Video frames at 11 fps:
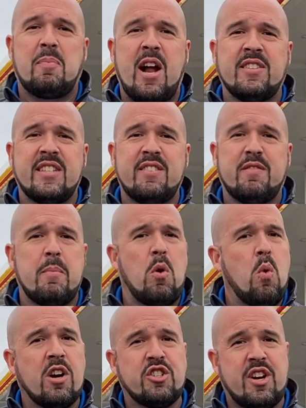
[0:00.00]
Brownson from
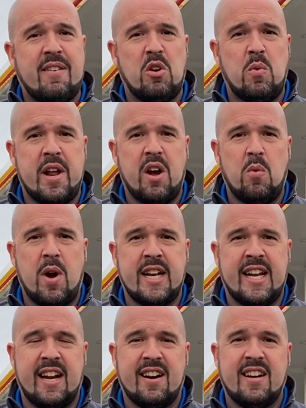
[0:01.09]
Award Travel
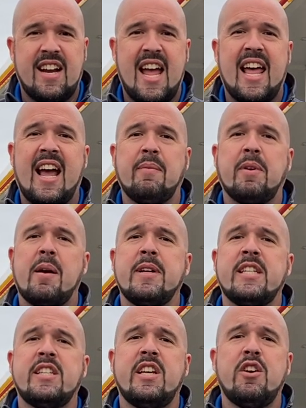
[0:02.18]
101 here, and I'm
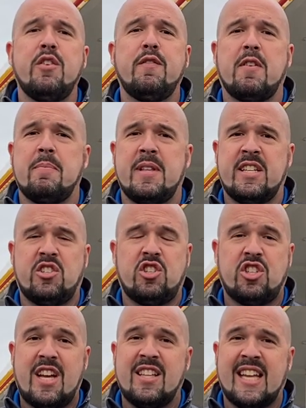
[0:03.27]
coming to you from this
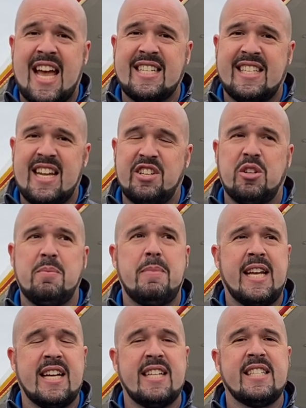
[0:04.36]
Shell gas station
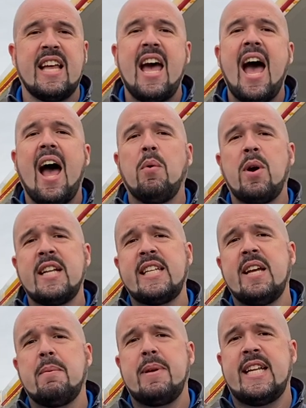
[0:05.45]
because I want to
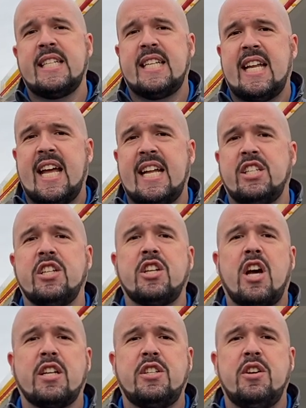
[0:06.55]
take a minute today to
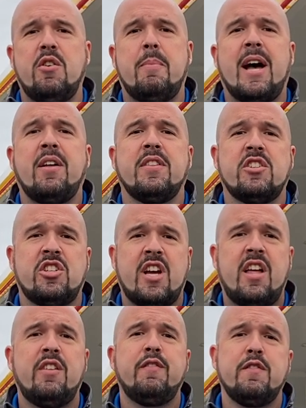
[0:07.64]
talk to you about the
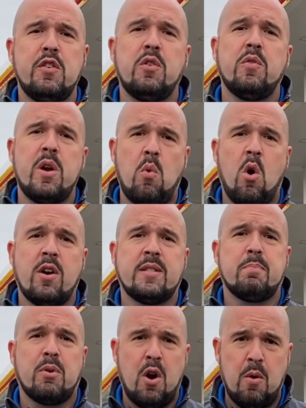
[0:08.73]
Shell Fuel
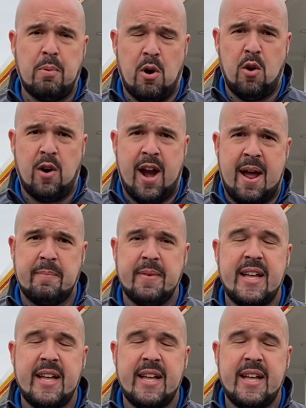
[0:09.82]
Rewards Pro program.